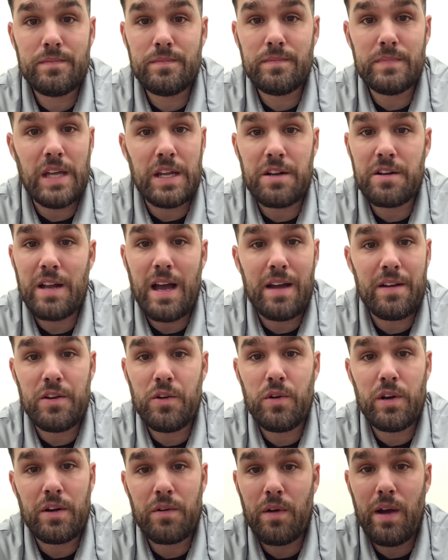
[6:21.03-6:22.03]
then you're not
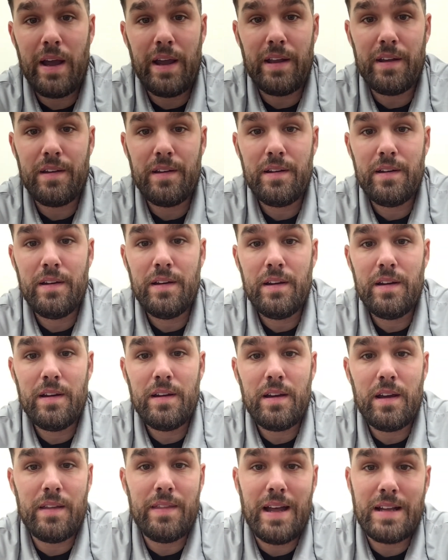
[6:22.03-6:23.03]
doing it right.
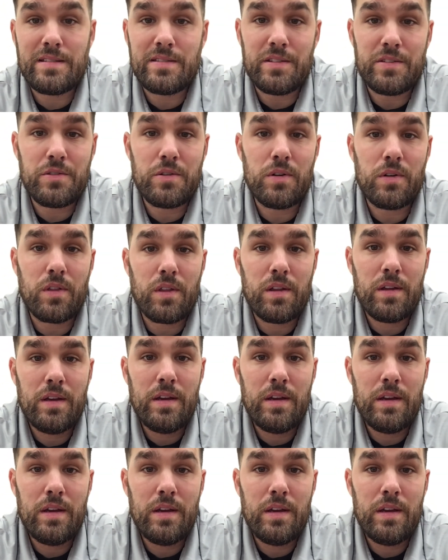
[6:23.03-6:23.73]
And that's the truth.